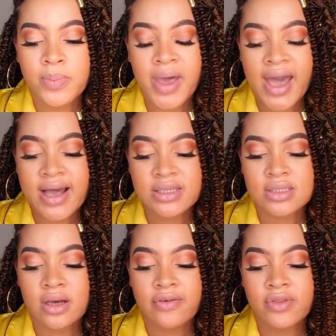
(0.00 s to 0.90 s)
packs
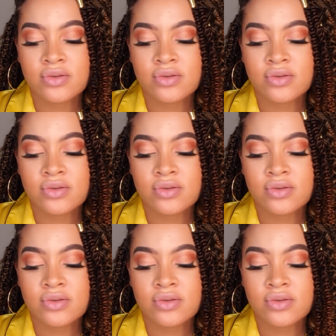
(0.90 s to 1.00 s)
of the